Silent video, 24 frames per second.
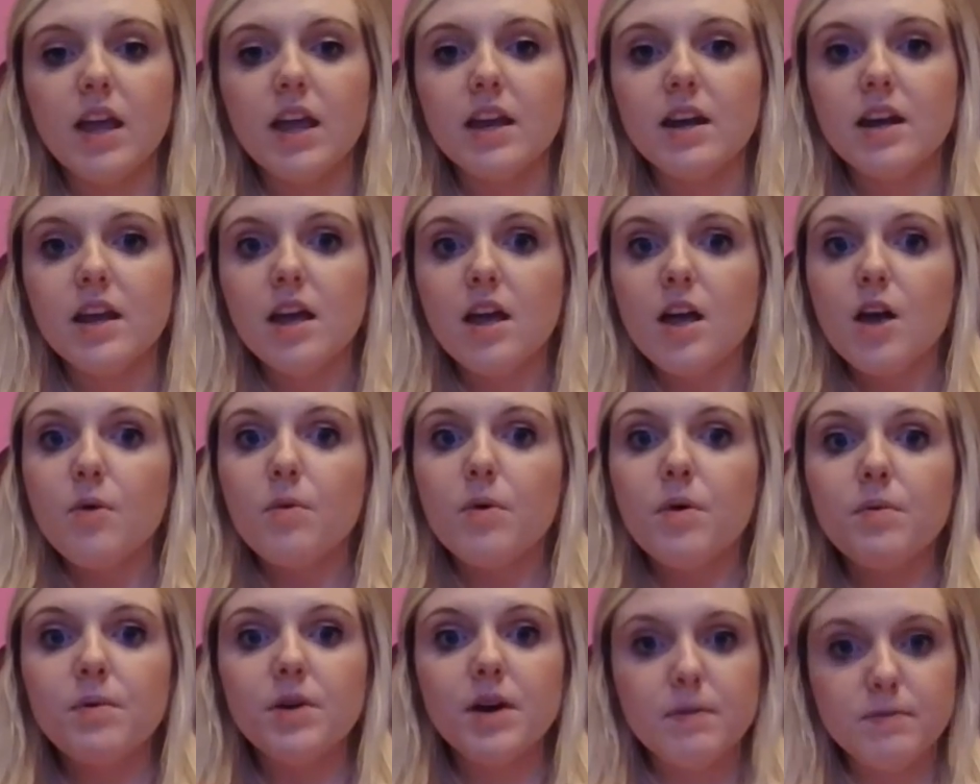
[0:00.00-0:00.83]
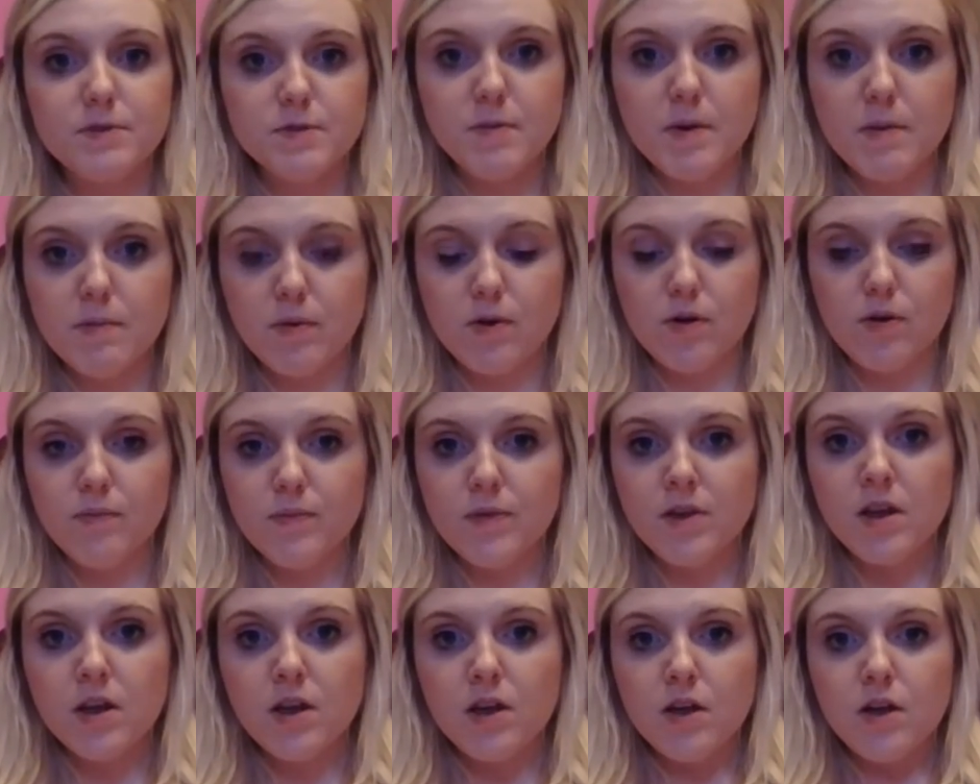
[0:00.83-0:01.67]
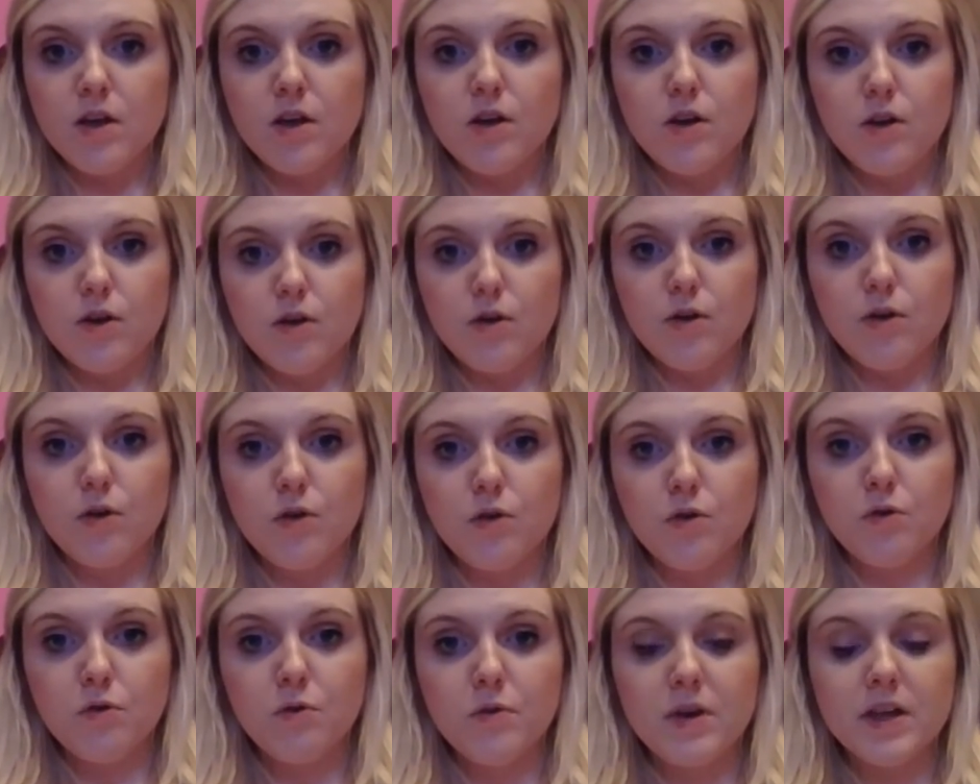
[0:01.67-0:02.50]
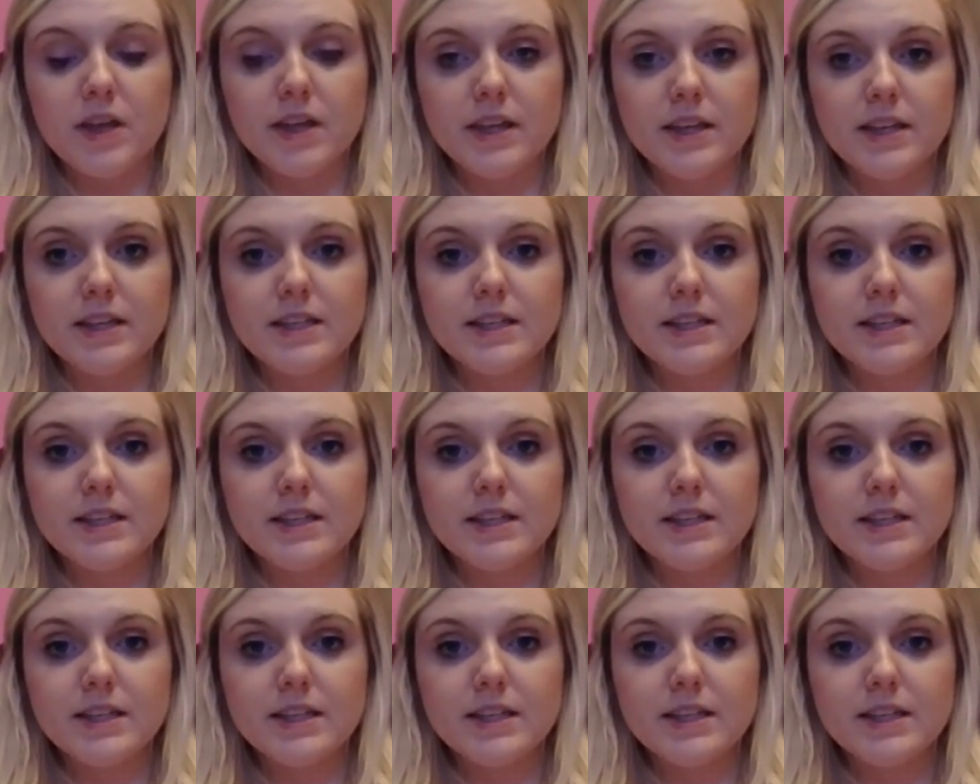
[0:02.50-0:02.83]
And we went up to people who